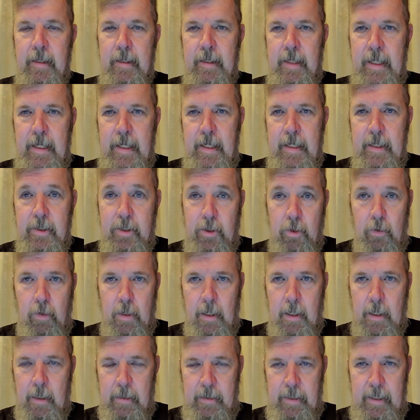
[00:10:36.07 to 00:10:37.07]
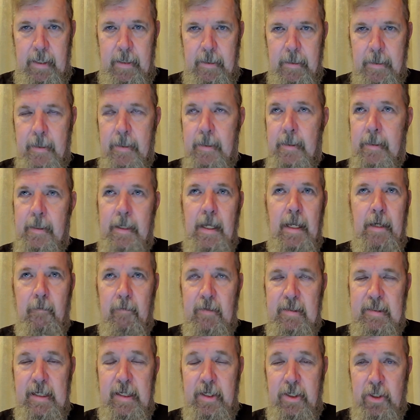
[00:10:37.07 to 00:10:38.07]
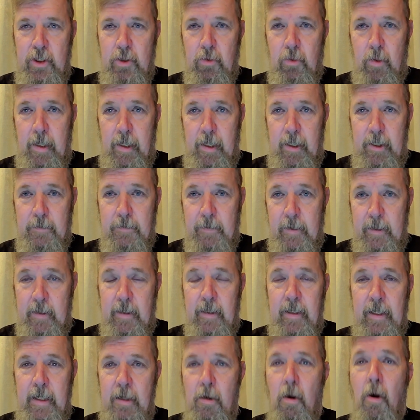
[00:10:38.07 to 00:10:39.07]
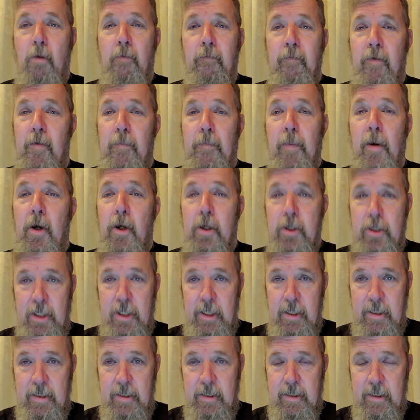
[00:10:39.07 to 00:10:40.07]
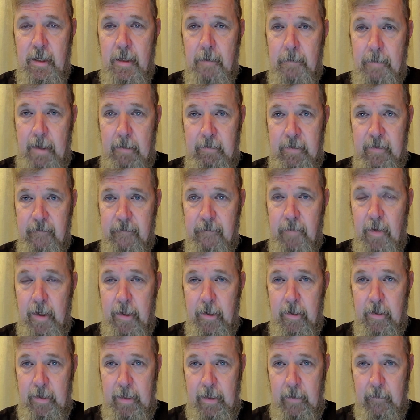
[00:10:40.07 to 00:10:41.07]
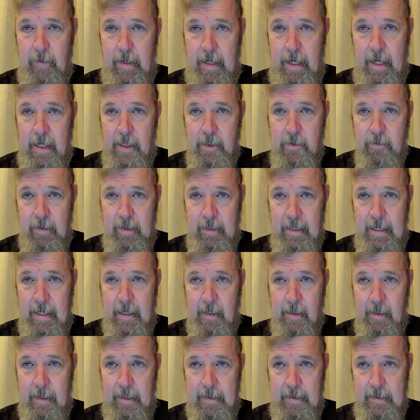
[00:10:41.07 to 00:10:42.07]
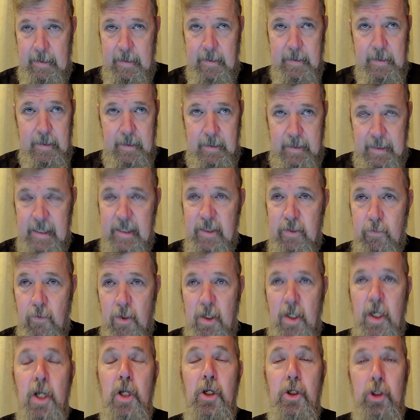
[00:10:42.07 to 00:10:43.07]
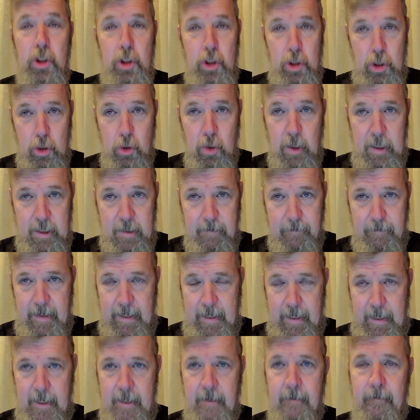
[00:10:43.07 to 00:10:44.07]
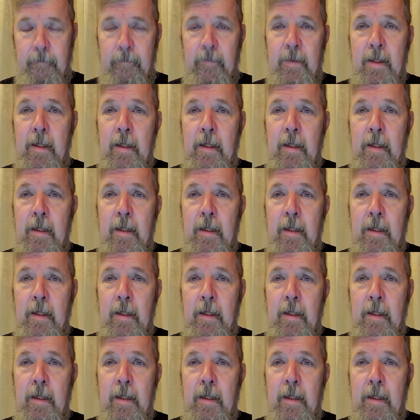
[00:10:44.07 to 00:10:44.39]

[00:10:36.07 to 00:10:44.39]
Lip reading: the I don't want to say shortage, but the over-purchased amount of butter that we had during the holiday season. This one should be